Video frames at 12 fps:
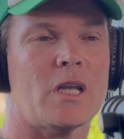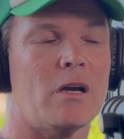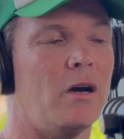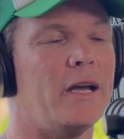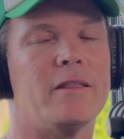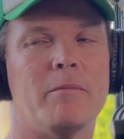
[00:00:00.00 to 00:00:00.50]

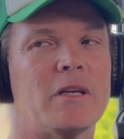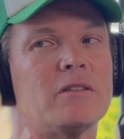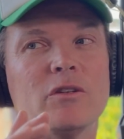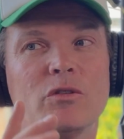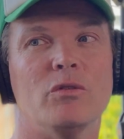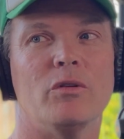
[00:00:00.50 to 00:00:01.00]
I had the most
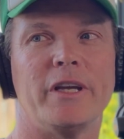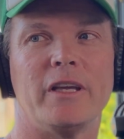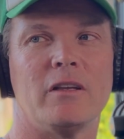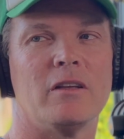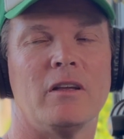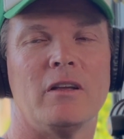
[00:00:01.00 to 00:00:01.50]
annoying
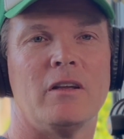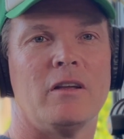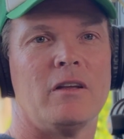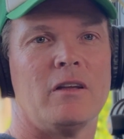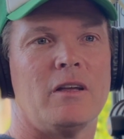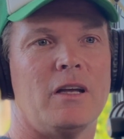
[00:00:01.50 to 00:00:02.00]

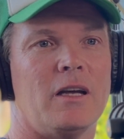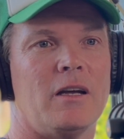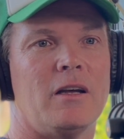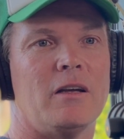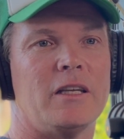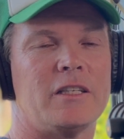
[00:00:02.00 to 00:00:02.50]

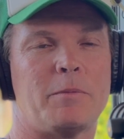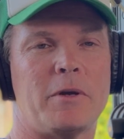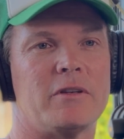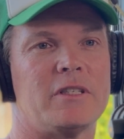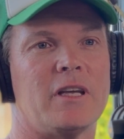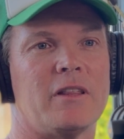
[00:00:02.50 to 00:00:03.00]

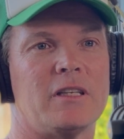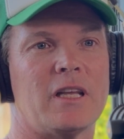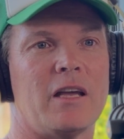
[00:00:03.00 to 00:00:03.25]
experience the other day